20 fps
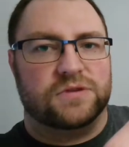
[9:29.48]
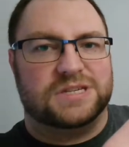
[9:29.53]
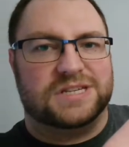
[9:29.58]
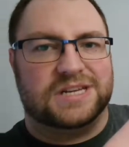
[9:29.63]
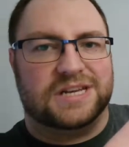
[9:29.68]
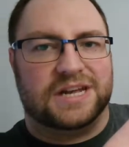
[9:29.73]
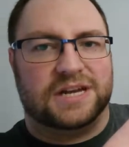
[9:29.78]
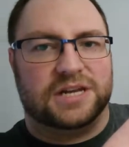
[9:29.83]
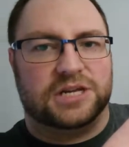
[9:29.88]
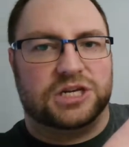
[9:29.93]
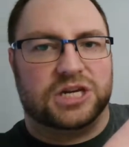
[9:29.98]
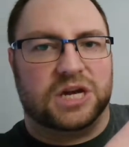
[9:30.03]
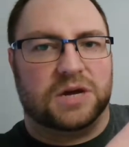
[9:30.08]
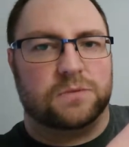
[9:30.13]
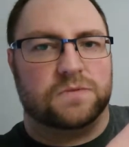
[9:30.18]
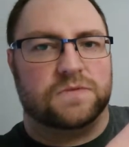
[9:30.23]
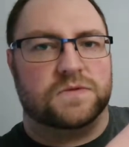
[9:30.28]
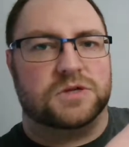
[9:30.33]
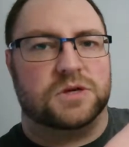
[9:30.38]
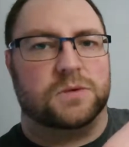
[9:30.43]
I've recently had a
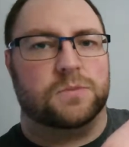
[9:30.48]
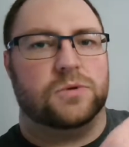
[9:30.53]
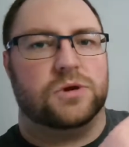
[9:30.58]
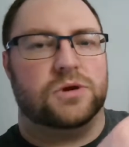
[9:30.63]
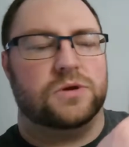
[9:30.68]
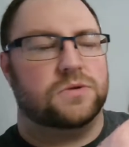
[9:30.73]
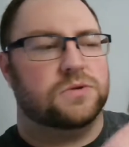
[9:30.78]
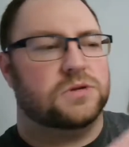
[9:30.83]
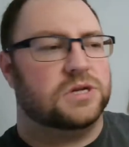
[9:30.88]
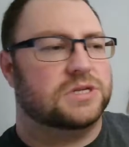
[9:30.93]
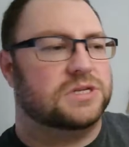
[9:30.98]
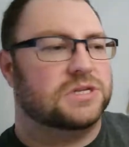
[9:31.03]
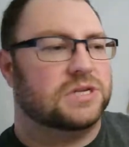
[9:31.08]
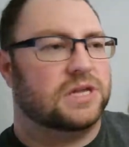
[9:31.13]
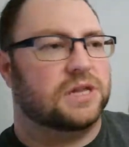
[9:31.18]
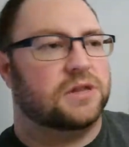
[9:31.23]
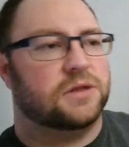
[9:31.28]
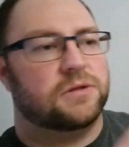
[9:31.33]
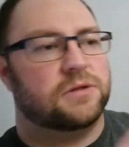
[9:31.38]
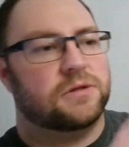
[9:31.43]
chat with someone who
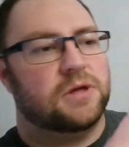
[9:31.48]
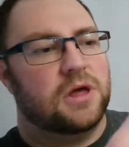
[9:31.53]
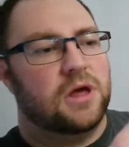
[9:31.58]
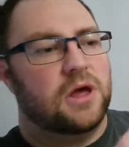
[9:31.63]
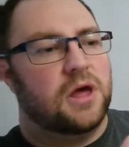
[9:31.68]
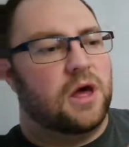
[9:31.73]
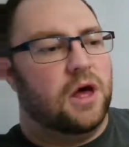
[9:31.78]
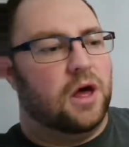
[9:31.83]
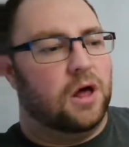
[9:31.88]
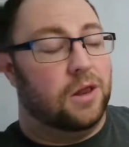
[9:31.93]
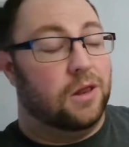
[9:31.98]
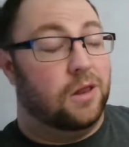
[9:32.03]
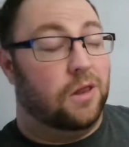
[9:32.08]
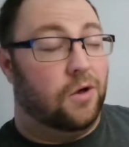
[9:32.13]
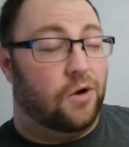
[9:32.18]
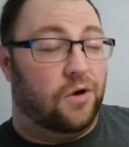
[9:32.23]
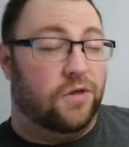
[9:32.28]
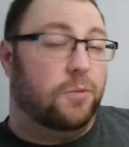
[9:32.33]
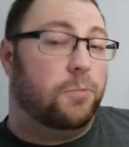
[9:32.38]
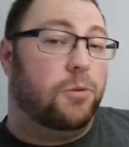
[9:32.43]
does say that
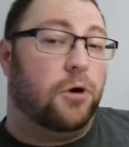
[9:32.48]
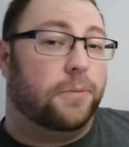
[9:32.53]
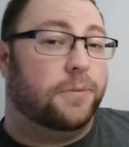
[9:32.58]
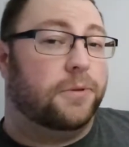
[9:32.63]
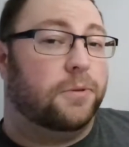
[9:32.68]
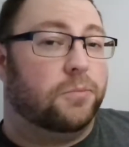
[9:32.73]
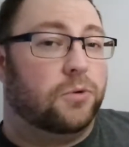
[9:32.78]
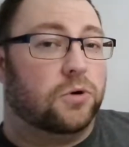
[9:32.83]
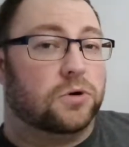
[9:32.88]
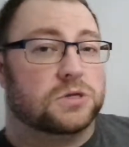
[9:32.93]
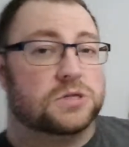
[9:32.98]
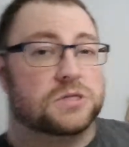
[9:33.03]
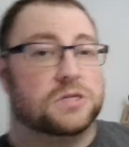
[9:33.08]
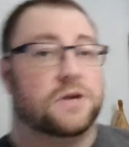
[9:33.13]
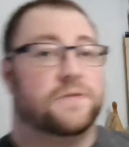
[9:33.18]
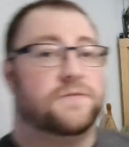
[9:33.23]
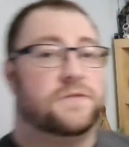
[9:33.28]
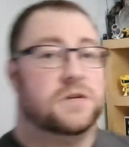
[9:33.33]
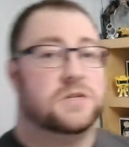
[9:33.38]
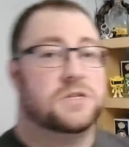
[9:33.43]
a lot of the pop in the
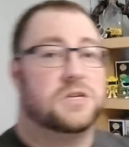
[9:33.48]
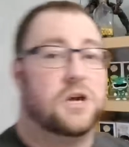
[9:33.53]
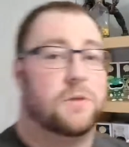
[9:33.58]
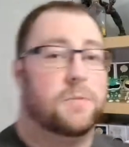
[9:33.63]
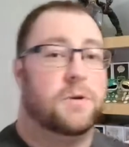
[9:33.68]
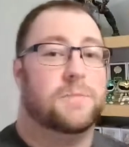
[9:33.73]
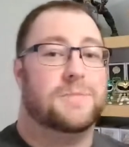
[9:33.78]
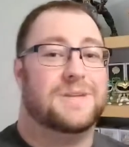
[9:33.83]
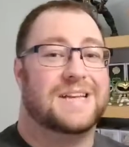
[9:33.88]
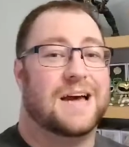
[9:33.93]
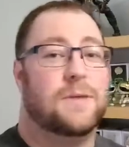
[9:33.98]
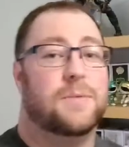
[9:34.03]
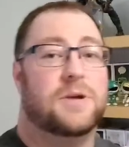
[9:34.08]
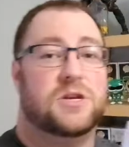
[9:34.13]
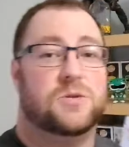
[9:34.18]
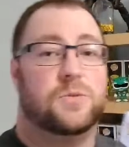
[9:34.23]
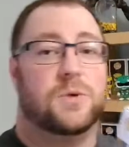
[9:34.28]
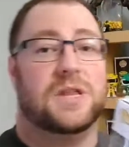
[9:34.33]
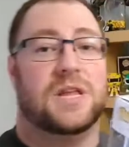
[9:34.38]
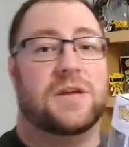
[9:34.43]
box stuff does come up
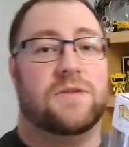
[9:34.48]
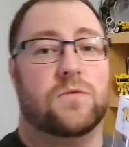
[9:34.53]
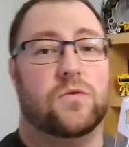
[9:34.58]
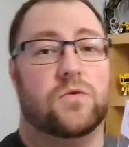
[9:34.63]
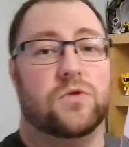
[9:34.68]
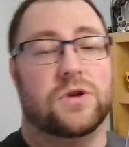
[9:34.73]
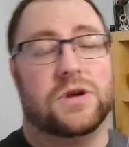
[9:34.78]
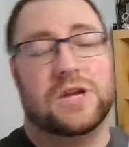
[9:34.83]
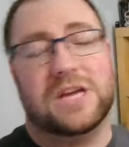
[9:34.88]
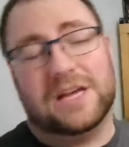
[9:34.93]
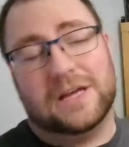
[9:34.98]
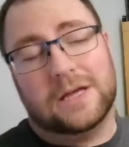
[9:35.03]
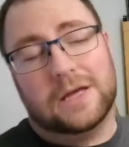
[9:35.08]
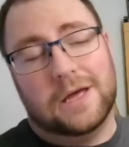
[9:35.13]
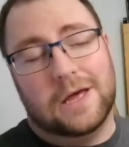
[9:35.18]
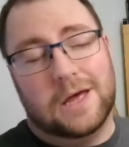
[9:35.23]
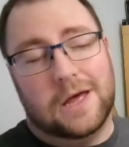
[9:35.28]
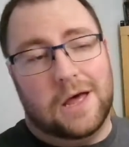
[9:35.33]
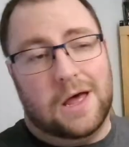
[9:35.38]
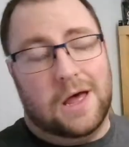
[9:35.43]
damaged when they've ordered
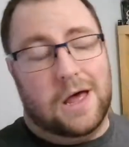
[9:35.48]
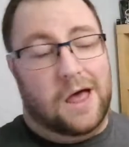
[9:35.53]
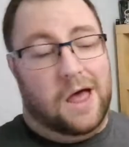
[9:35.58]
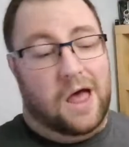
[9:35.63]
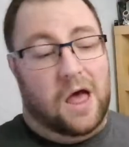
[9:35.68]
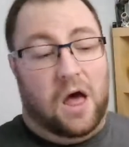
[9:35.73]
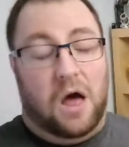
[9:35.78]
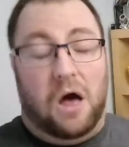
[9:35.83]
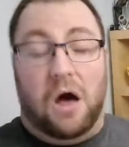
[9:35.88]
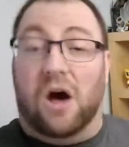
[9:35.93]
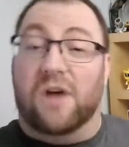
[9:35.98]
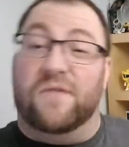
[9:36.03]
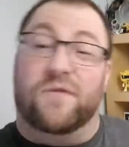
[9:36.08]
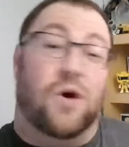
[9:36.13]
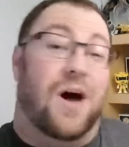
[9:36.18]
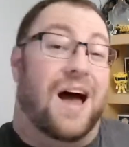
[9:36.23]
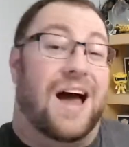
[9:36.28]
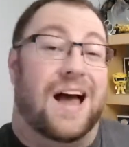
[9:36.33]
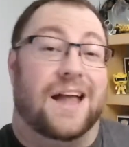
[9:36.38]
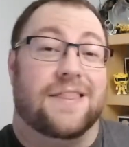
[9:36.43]
it.
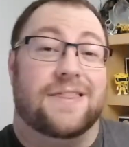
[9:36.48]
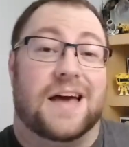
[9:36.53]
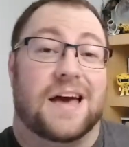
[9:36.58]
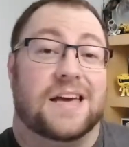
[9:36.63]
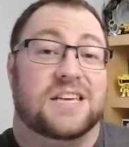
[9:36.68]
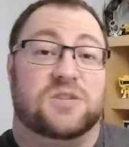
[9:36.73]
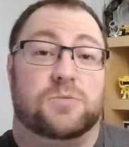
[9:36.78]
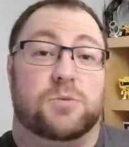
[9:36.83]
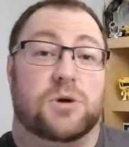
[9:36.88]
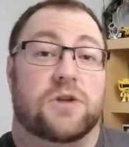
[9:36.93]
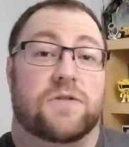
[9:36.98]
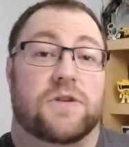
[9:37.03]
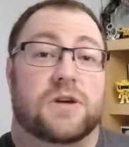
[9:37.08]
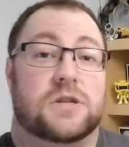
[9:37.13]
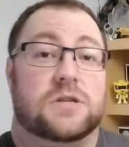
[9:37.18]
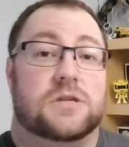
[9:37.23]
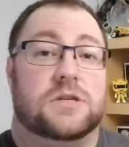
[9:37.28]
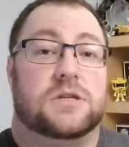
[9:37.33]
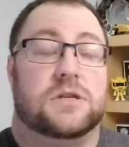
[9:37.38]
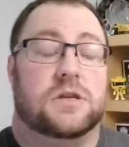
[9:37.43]
I'd not had that
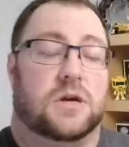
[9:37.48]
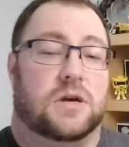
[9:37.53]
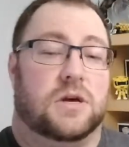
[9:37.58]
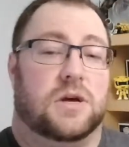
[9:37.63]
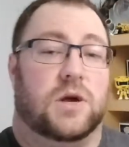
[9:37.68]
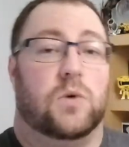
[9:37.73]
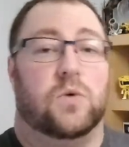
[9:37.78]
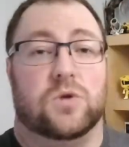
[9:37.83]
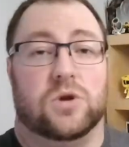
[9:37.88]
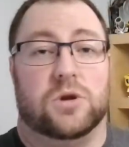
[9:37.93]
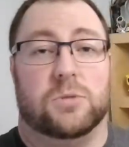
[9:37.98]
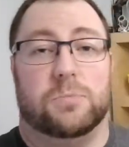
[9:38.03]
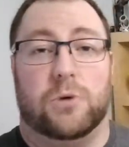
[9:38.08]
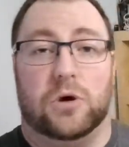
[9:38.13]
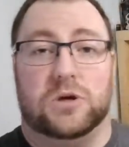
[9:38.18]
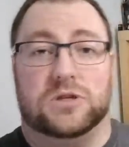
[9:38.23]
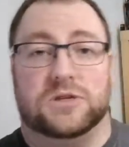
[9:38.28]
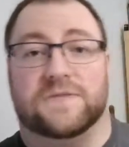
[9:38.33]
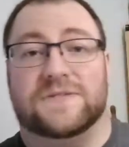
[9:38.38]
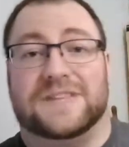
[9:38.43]
experience. I
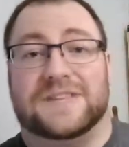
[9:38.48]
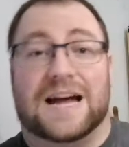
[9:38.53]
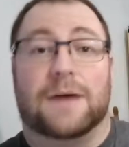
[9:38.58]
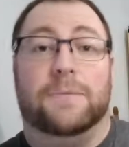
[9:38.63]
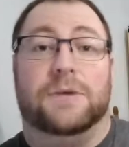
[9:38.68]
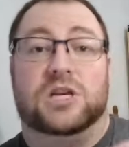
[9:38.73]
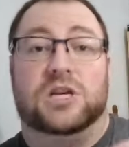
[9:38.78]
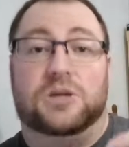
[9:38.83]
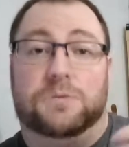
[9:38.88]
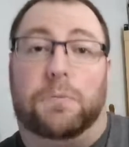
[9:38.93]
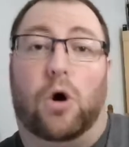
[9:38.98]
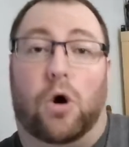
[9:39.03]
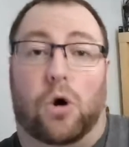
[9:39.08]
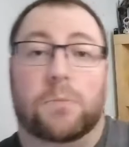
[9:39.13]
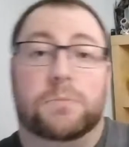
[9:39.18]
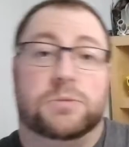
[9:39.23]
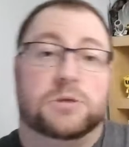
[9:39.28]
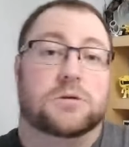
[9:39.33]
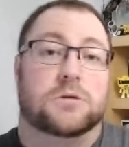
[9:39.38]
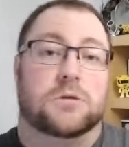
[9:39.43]
ordered a box of
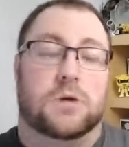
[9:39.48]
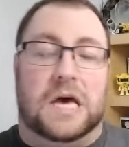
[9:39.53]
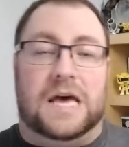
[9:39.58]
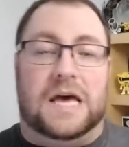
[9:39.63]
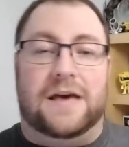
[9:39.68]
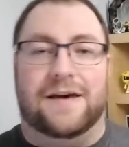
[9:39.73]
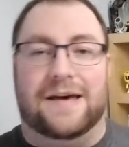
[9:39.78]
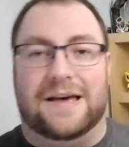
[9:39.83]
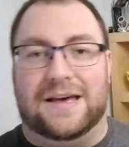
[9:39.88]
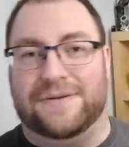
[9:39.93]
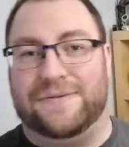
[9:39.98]
damaged pops.